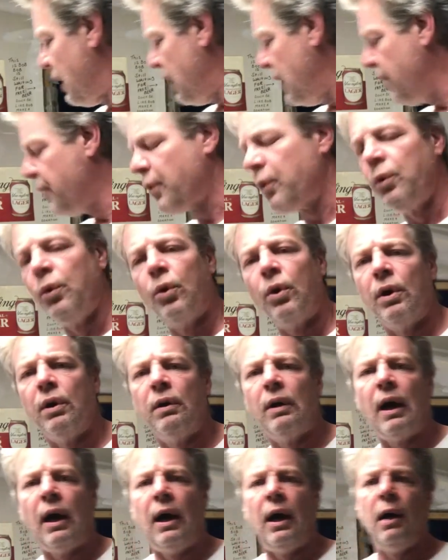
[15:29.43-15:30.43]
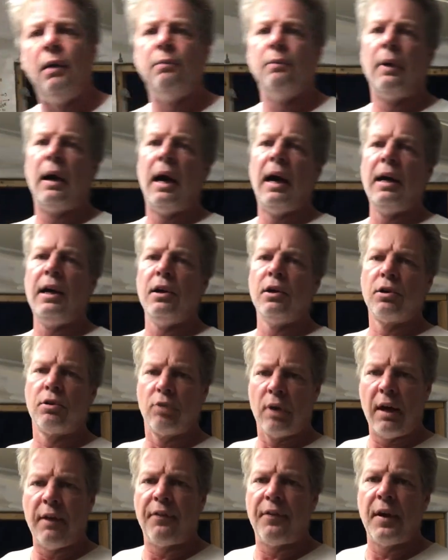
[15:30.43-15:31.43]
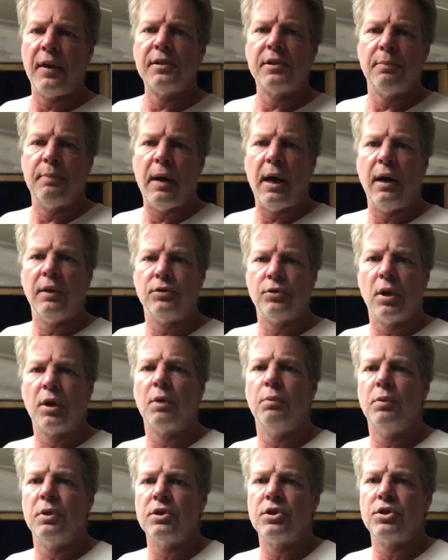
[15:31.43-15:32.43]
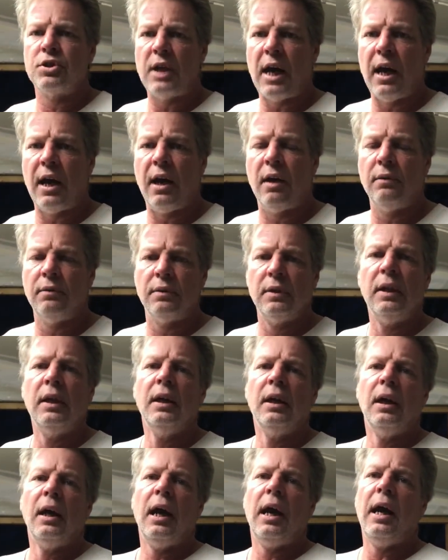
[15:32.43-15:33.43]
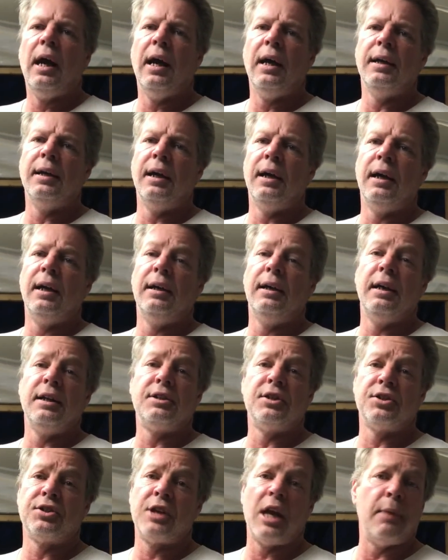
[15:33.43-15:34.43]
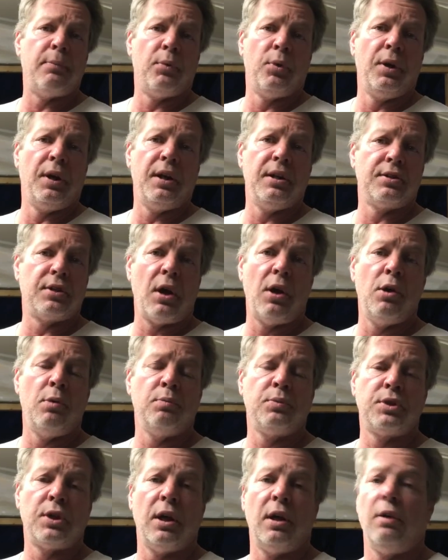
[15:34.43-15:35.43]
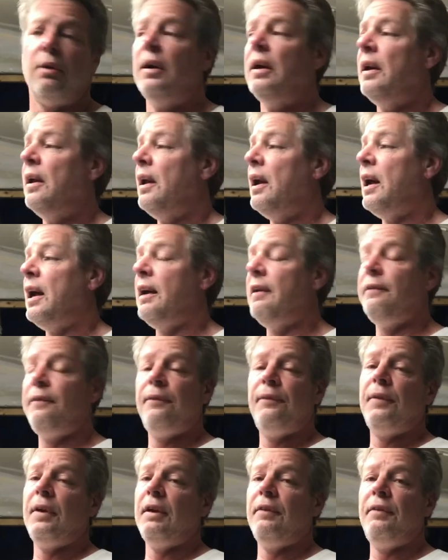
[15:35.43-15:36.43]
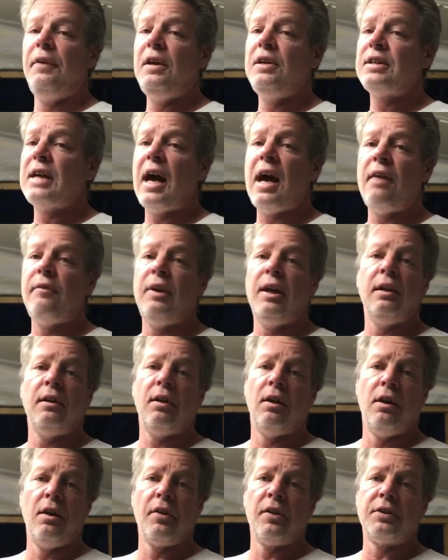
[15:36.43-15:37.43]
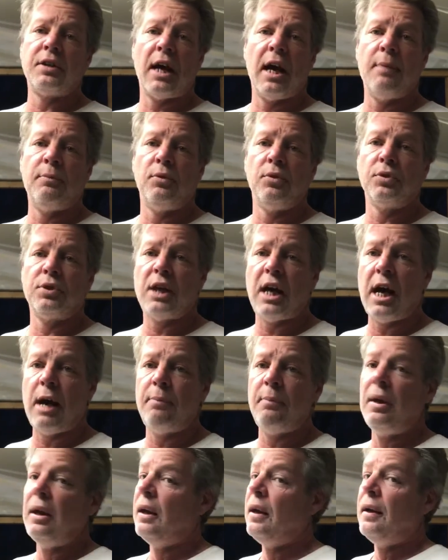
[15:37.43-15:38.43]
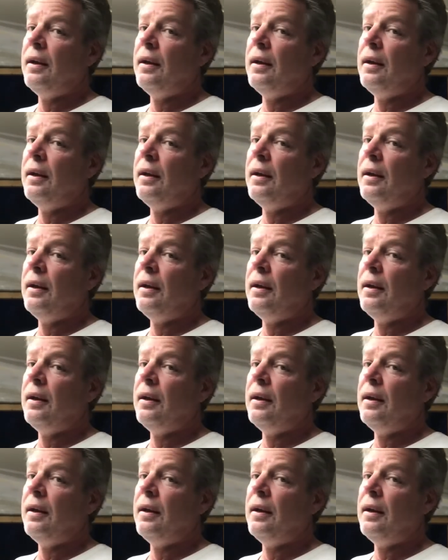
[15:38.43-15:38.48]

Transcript: Either or, I hear great things about Drunken One Stout, and it's a staple at his home. So if he's having it all the time on tap,